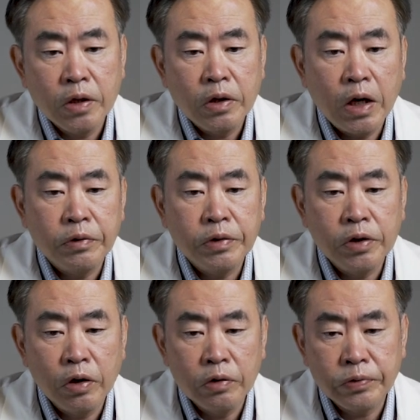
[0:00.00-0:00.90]

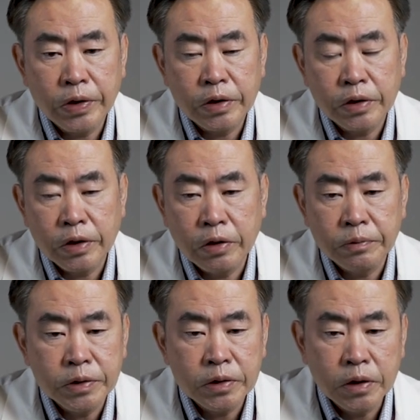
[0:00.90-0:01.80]
In low-grade
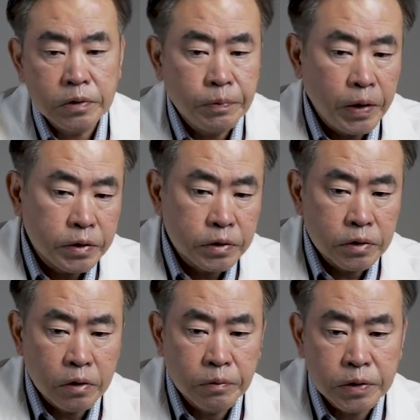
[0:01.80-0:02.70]
gliomas, these patients
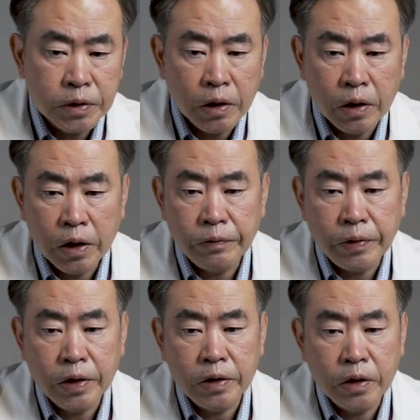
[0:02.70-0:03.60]
almost all have
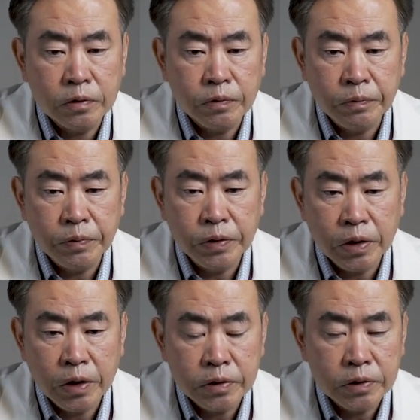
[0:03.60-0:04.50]
IDH1
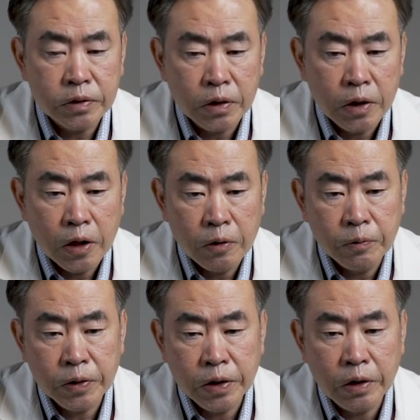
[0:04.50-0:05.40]
mutations, and
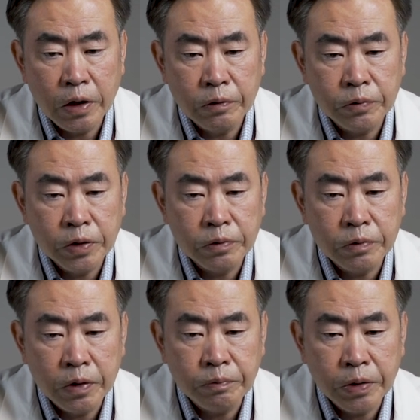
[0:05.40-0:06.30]

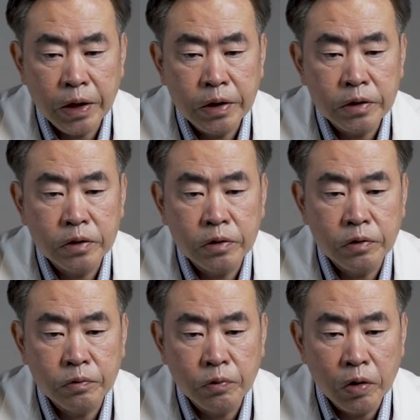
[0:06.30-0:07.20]
we're planning to
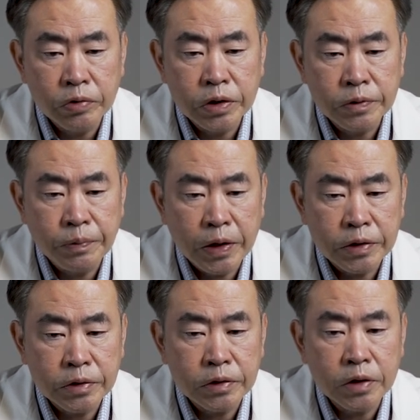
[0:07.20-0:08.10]
enroll these
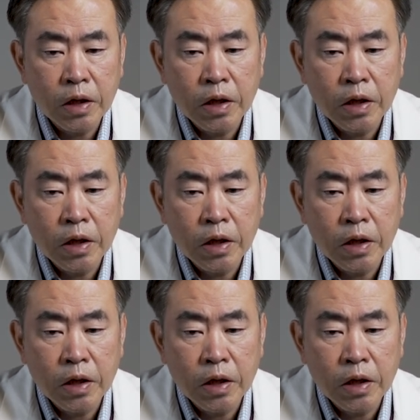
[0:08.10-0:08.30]
patients